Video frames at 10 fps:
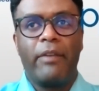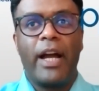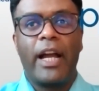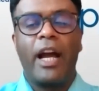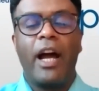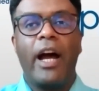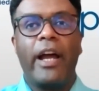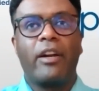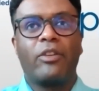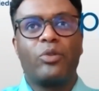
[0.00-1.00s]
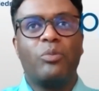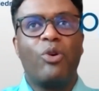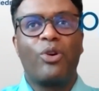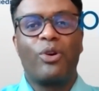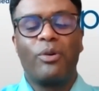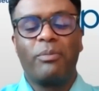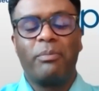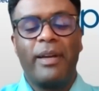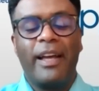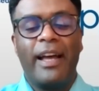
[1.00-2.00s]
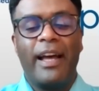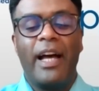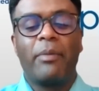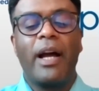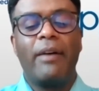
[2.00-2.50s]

If I got hired tomorrow, I'm